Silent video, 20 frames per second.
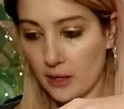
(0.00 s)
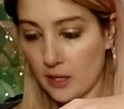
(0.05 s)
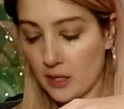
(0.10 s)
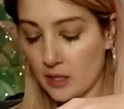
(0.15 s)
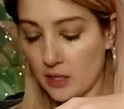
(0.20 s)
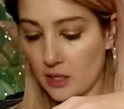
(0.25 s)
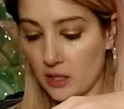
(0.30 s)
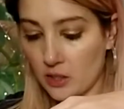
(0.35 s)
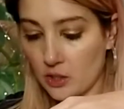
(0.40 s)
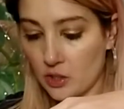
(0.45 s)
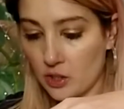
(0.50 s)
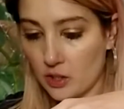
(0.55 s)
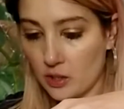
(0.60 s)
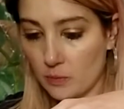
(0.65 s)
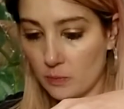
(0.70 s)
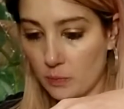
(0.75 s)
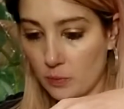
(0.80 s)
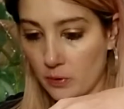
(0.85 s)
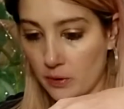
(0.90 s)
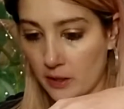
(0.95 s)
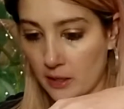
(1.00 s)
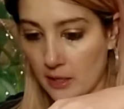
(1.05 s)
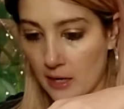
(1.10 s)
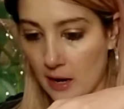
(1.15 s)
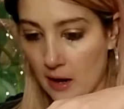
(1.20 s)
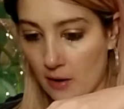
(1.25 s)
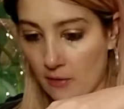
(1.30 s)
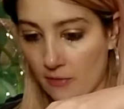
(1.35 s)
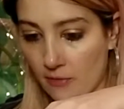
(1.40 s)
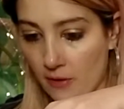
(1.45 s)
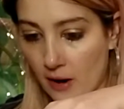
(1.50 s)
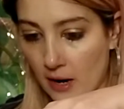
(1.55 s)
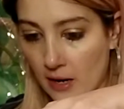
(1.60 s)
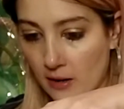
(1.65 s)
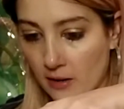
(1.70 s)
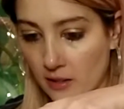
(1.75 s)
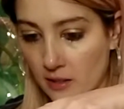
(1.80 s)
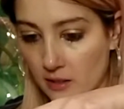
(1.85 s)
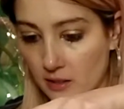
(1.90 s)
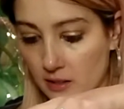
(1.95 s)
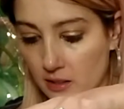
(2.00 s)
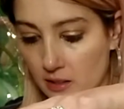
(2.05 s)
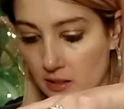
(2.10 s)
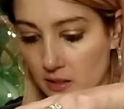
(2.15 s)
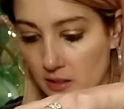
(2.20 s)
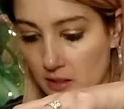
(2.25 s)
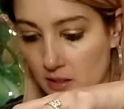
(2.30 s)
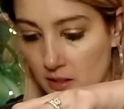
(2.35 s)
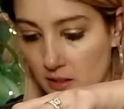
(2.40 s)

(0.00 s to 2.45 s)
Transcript: going to just put in our fragrance.